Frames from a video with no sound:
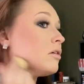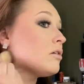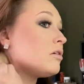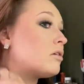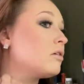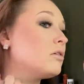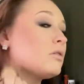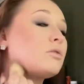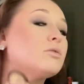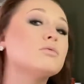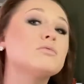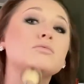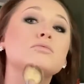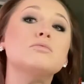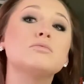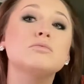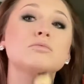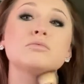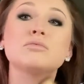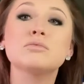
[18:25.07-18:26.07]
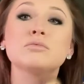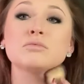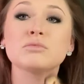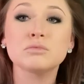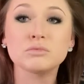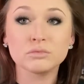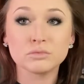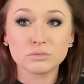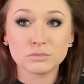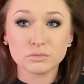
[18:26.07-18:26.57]

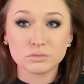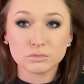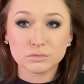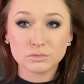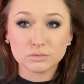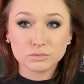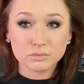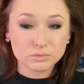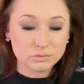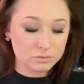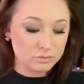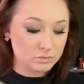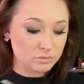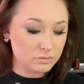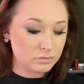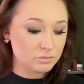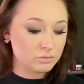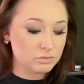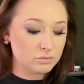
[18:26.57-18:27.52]
No one is speaking in this clip.